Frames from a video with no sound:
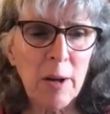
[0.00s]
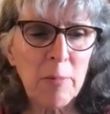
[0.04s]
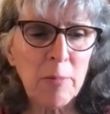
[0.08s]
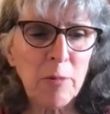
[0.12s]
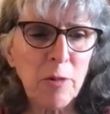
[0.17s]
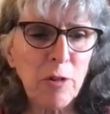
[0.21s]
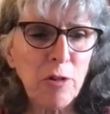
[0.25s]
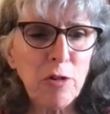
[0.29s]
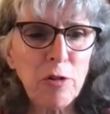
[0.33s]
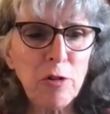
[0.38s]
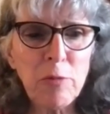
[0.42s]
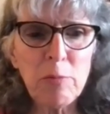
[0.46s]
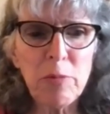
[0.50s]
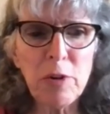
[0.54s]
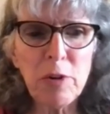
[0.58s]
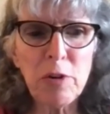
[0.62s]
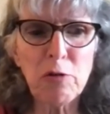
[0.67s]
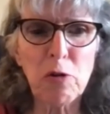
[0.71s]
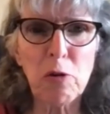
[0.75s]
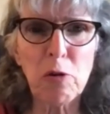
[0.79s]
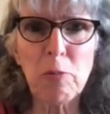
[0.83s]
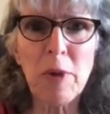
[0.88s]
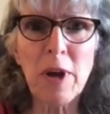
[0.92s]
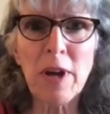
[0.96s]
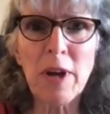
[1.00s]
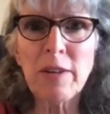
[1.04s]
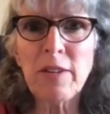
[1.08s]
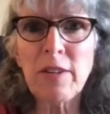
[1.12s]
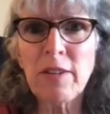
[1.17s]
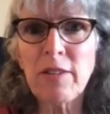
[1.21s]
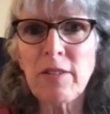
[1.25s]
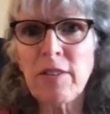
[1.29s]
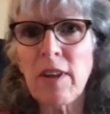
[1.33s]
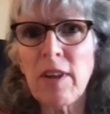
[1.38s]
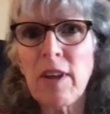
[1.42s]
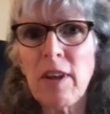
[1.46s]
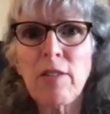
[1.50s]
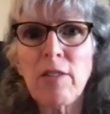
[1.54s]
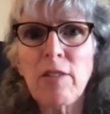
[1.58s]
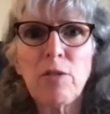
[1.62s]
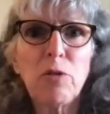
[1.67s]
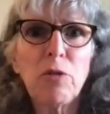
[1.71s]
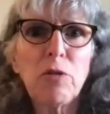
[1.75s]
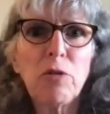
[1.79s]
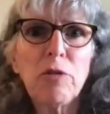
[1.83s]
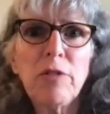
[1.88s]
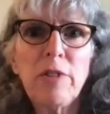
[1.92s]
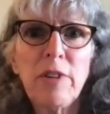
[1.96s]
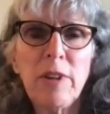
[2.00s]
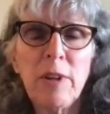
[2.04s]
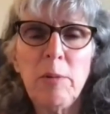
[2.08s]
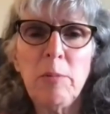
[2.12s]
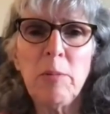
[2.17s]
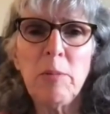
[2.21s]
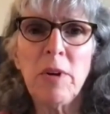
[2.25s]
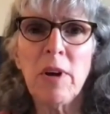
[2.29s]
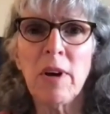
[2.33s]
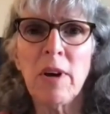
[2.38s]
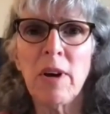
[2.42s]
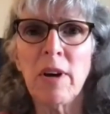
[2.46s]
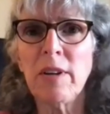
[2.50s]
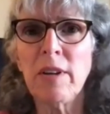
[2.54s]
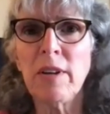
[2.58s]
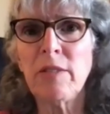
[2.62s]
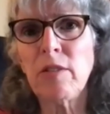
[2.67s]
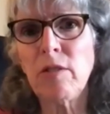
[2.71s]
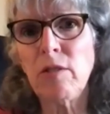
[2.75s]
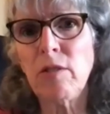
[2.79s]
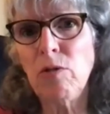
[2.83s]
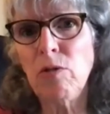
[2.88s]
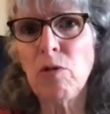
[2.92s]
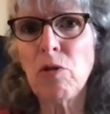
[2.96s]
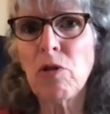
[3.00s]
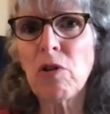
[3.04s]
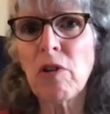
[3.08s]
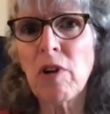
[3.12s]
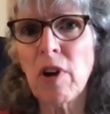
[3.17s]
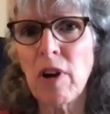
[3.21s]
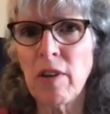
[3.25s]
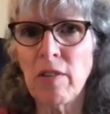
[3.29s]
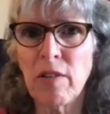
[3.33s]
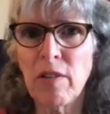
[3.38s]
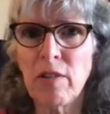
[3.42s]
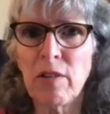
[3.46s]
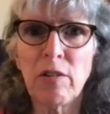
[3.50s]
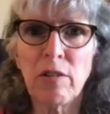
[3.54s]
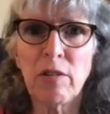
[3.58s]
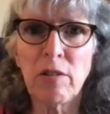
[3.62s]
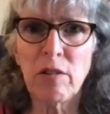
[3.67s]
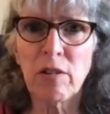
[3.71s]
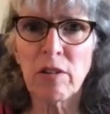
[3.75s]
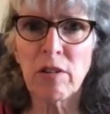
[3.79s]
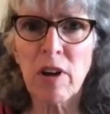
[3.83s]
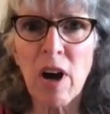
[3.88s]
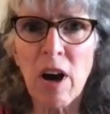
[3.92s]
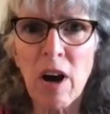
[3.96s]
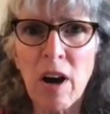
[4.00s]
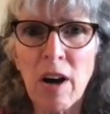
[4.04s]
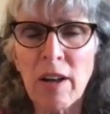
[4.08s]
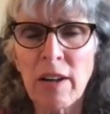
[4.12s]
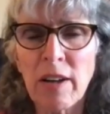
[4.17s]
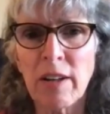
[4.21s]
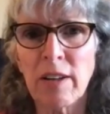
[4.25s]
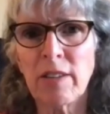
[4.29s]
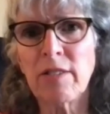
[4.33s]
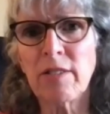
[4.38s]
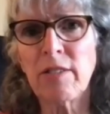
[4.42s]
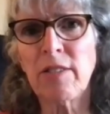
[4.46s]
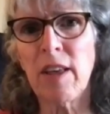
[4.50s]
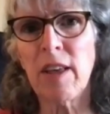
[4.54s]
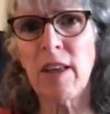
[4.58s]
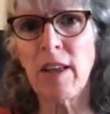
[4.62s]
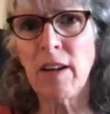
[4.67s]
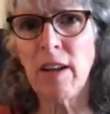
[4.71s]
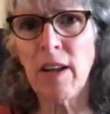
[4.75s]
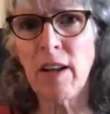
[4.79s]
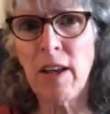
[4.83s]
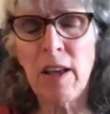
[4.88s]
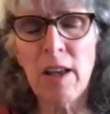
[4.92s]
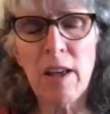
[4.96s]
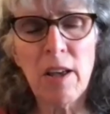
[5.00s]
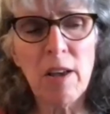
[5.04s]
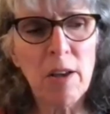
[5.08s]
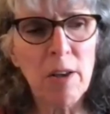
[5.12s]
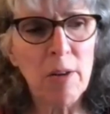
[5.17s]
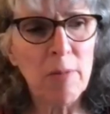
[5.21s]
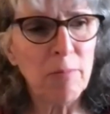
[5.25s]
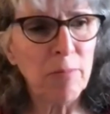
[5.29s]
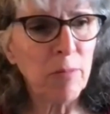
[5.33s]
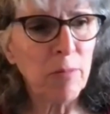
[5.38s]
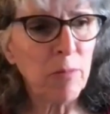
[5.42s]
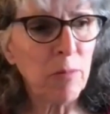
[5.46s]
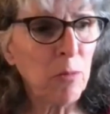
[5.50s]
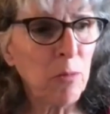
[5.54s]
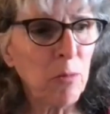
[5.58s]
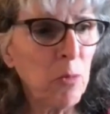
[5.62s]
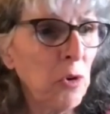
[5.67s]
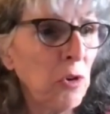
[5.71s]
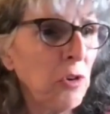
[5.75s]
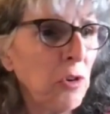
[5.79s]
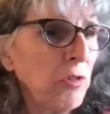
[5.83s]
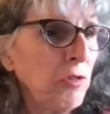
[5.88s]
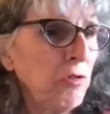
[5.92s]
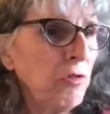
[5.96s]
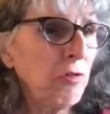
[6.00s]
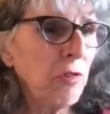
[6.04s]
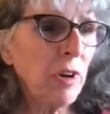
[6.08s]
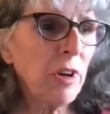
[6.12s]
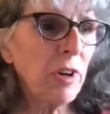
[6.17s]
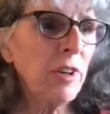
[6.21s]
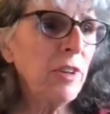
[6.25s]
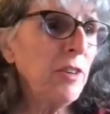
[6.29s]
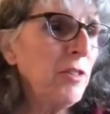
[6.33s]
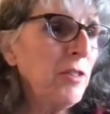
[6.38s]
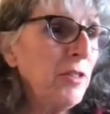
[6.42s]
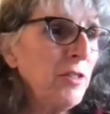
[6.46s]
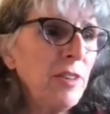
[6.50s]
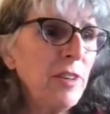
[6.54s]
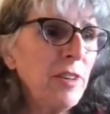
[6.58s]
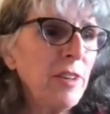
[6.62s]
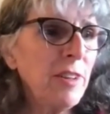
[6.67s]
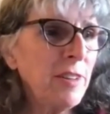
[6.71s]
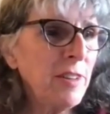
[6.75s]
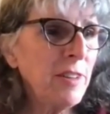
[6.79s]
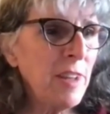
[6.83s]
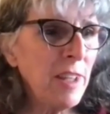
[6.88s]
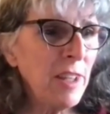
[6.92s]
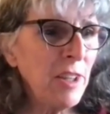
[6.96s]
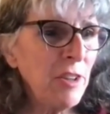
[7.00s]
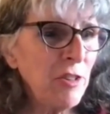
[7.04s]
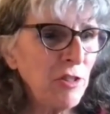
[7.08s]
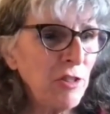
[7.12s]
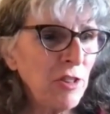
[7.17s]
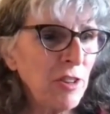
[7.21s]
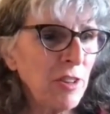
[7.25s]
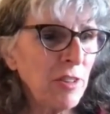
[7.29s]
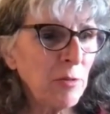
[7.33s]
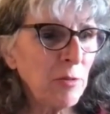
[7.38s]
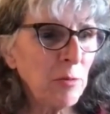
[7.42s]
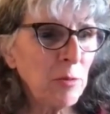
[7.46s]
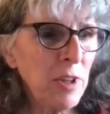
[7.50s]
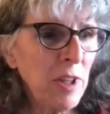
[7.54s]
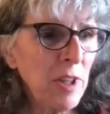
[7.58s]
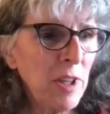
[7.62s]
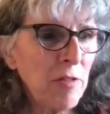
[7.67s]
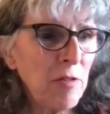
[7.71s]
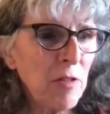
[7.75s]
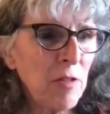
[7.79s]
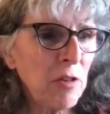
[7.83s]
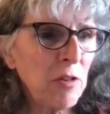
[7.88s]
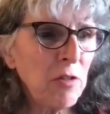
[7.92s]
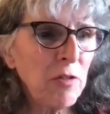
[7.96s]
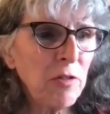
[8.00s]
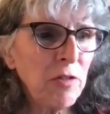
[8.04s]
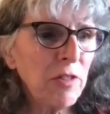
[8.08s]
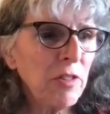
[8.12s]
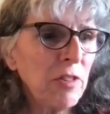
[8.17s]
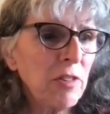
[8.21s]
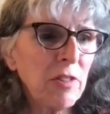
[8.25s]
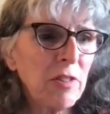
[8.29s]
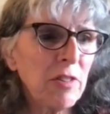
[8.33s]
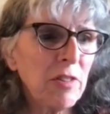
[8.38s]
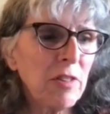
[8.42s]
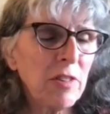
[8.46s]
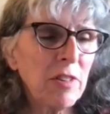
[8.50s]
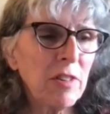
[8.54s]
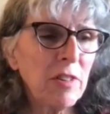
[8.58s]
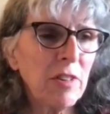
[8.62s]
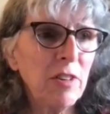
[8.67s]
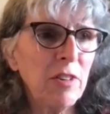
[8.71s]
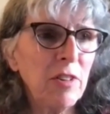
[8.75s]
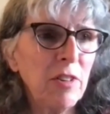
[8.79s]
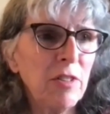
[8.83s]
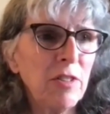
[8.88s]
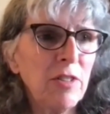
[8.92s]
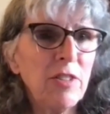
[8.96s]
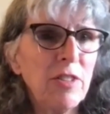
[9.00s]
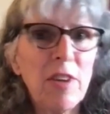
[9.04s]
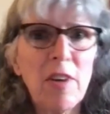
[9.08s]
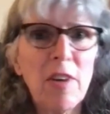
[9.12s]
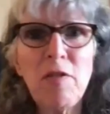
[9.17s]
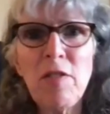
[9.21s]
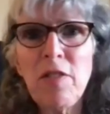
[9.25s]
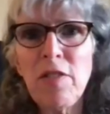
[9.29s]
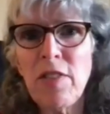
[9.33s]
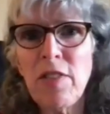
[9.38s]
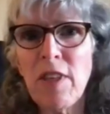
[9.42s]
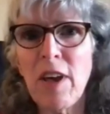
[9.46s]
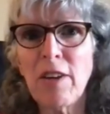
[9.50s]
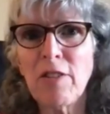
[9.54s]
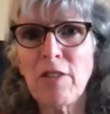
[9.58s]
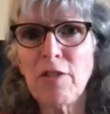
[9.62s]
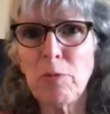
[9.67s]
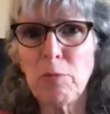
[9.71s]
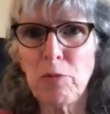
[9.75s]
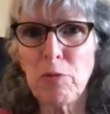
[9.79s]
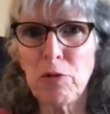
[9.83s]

shouldn't be romanticized or demonized, nor other narcotics, that we're a drug using nation. We have over 7,000